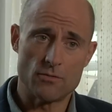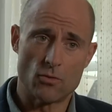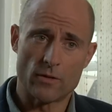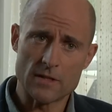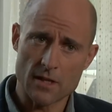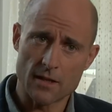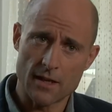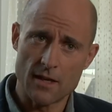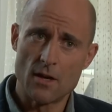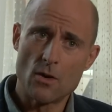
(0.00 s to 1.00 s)
you more, then
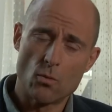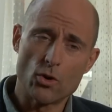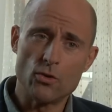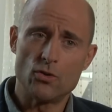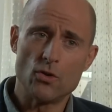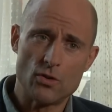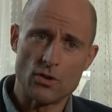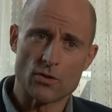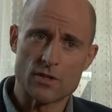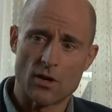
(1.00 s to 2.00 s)
suddenly what you do to
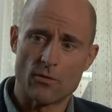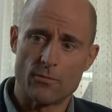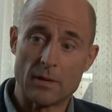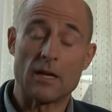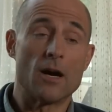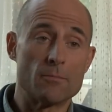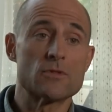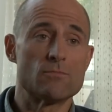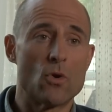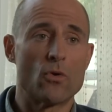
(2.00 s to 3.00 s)
yourself
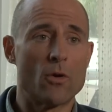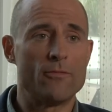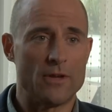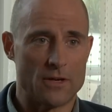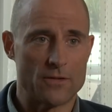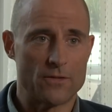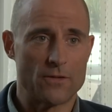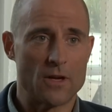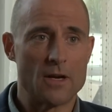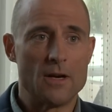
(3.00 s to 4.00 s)
becomes more
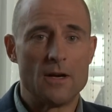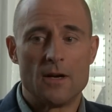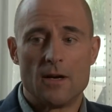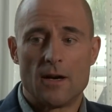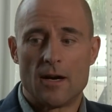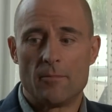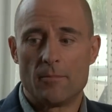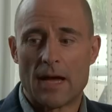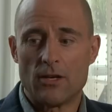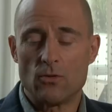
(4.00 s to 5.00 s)
obvious. Mm.
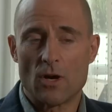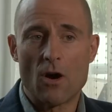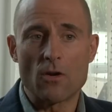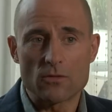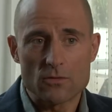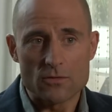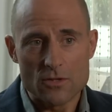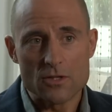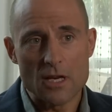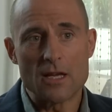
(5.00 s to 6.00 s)
Um, and you can't
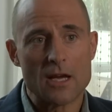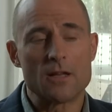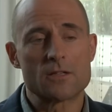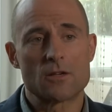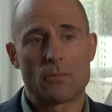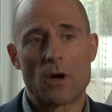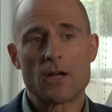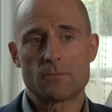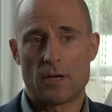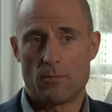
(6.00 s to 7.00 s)
sneak in and
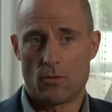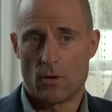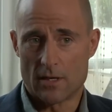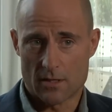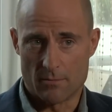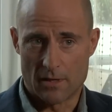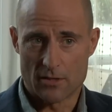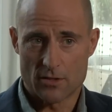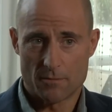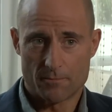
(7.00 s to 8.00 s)
surprise people quite so much. I